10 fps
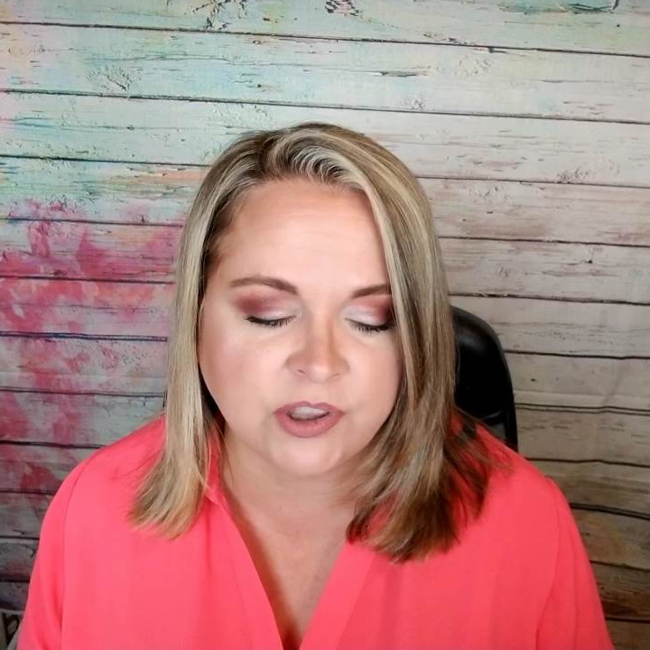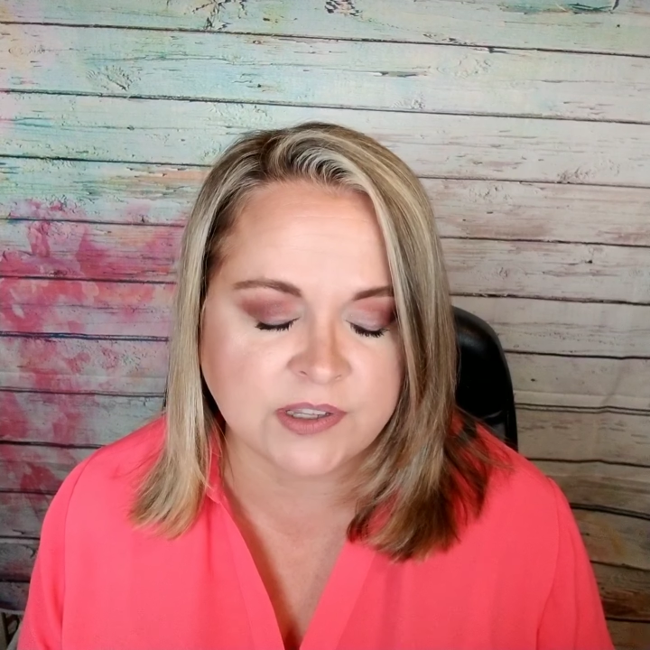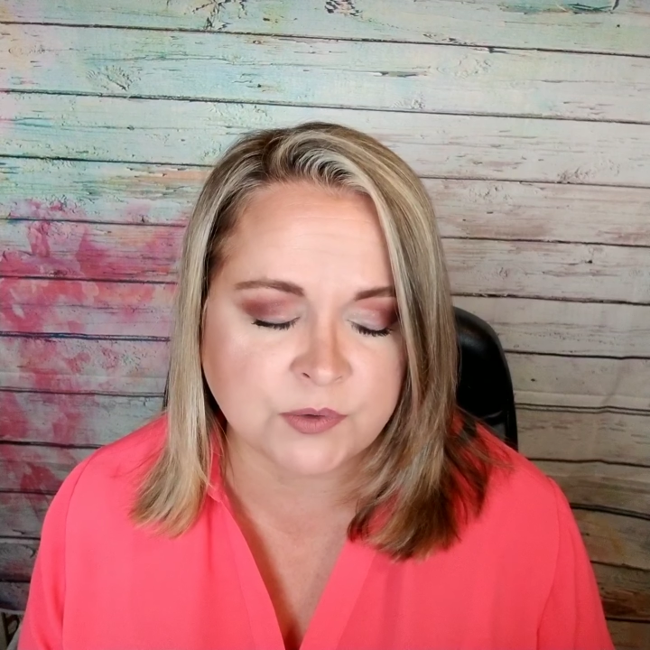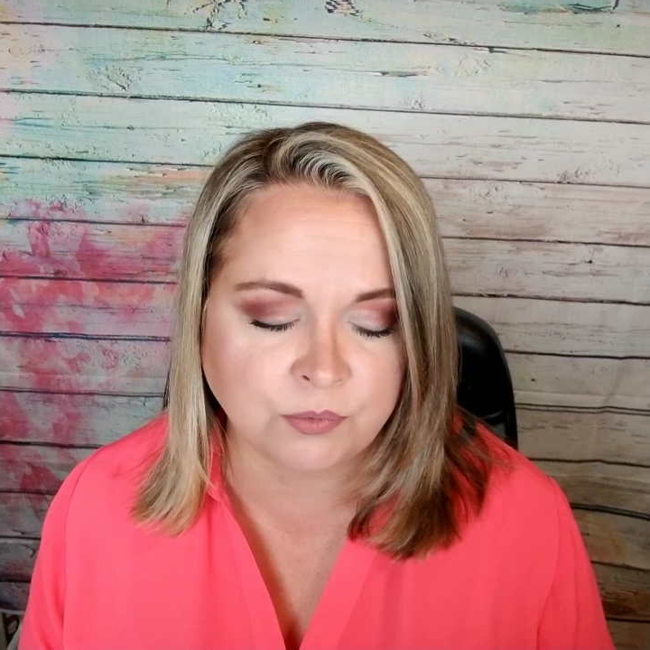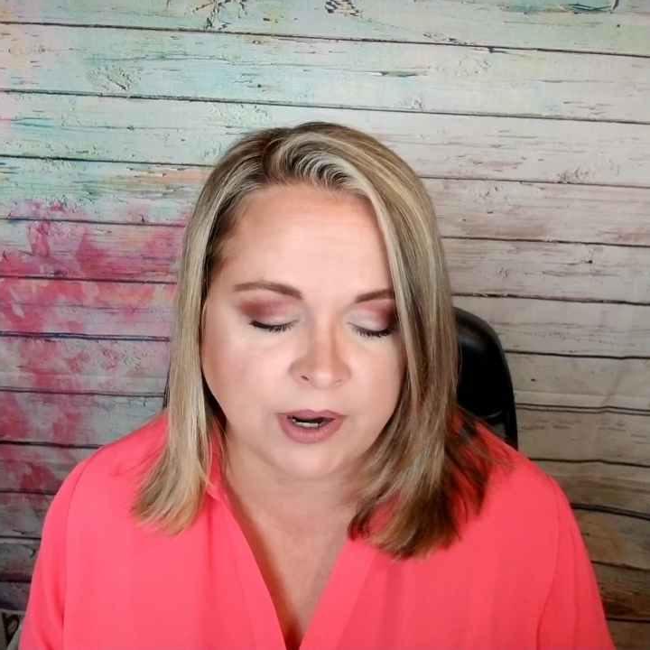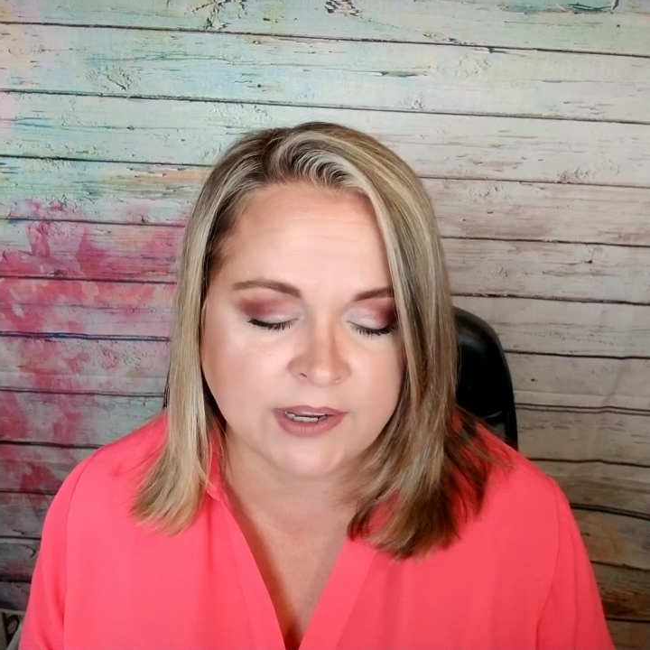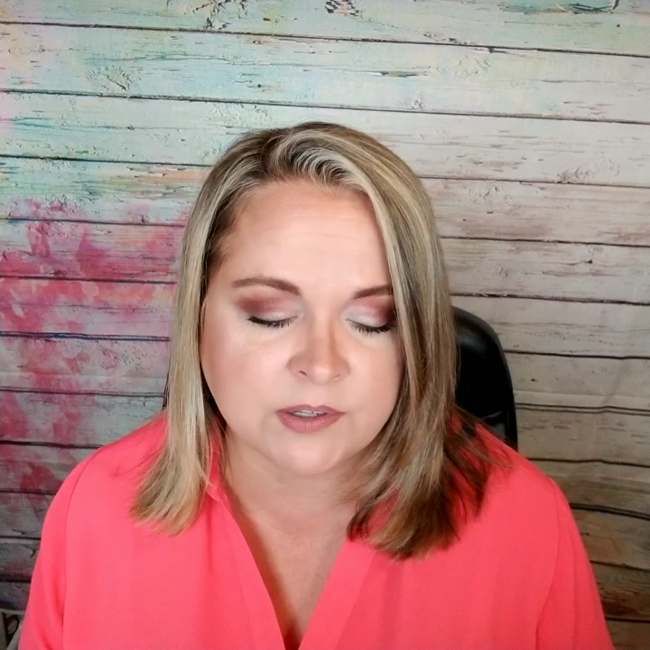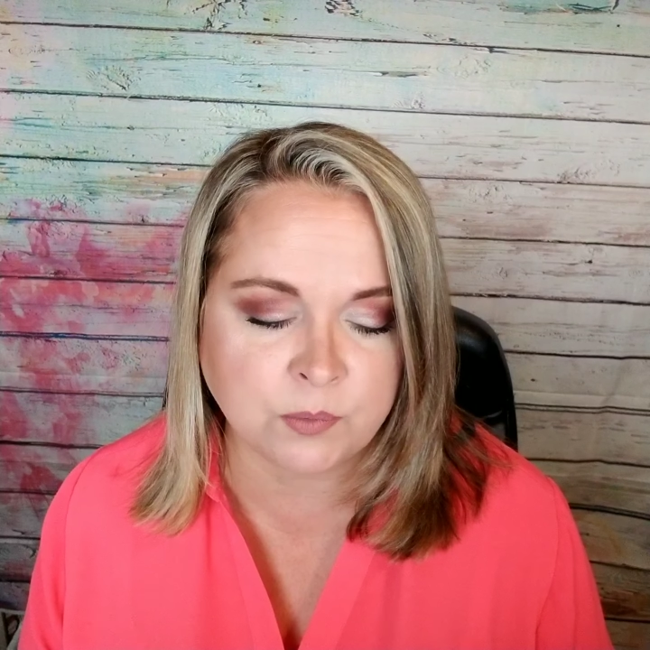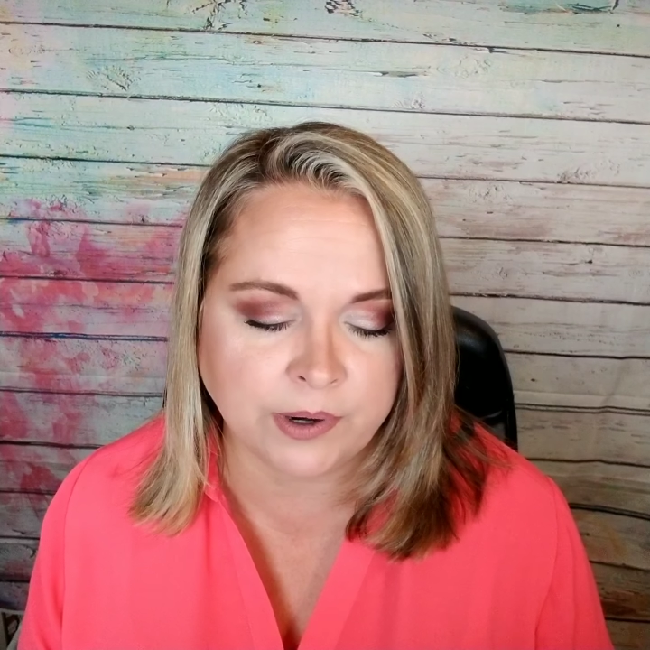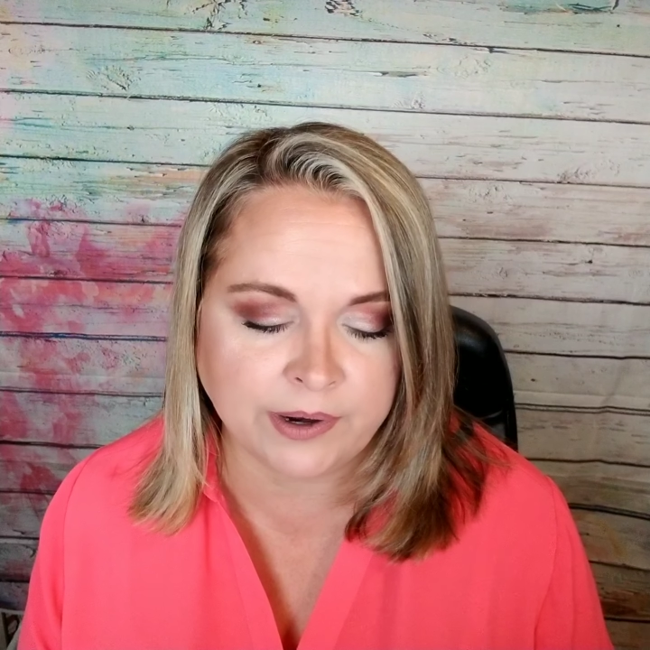this
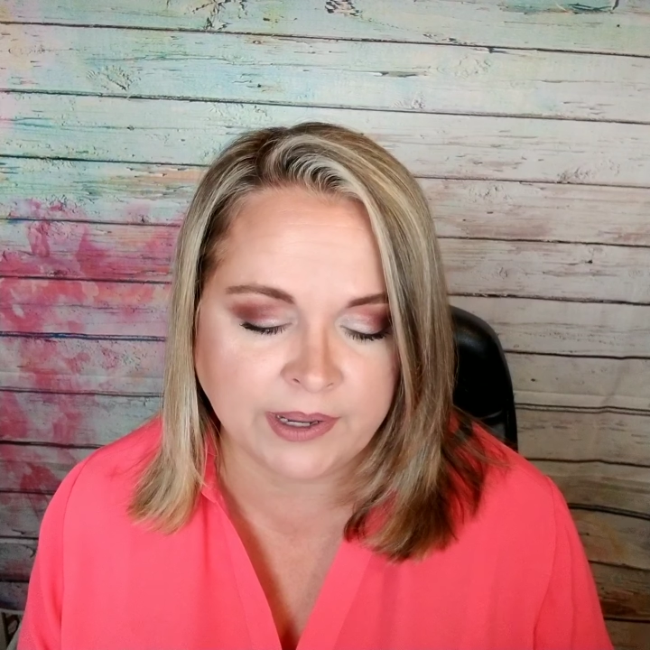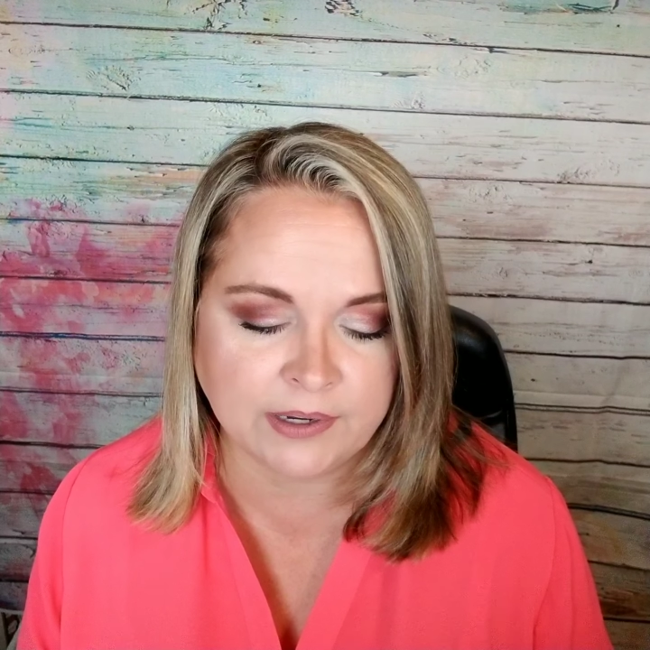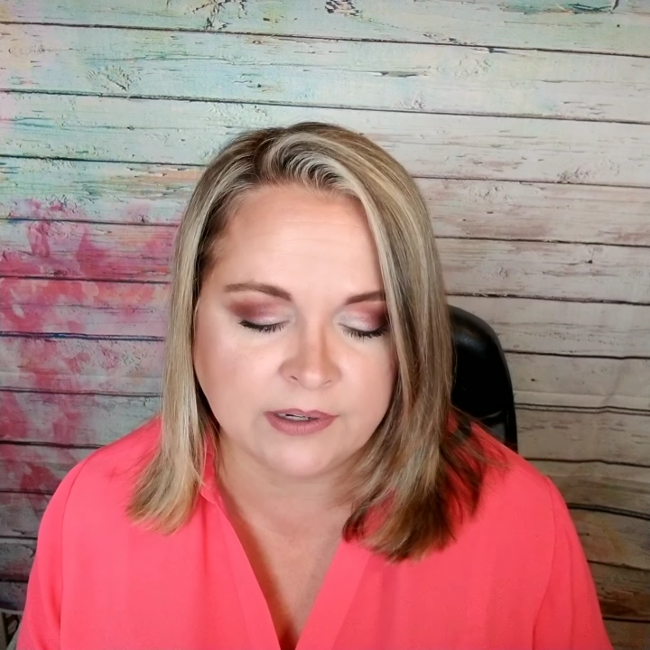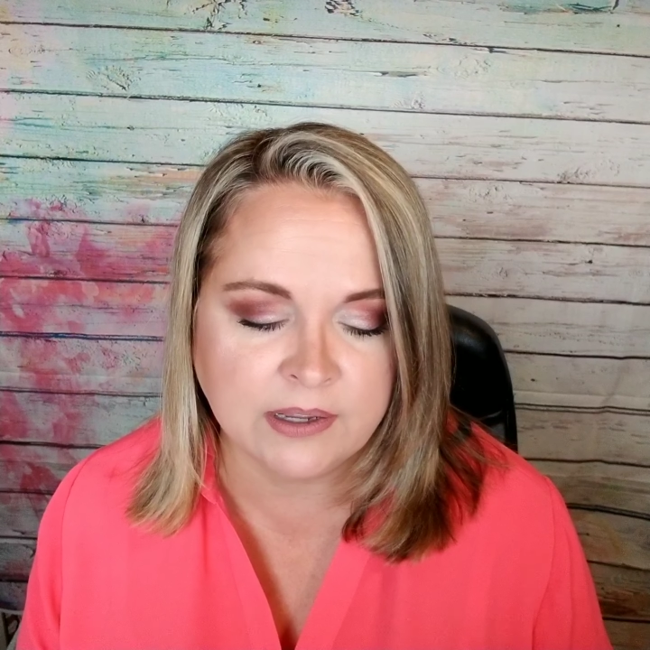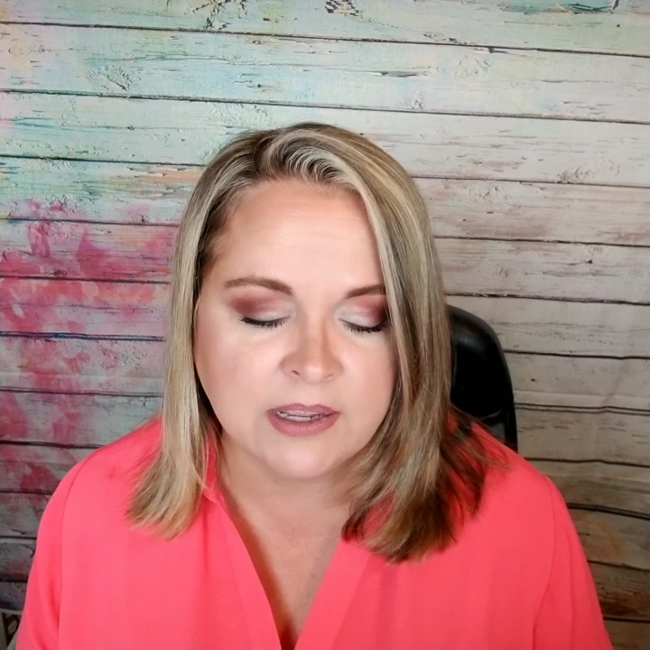race we're in.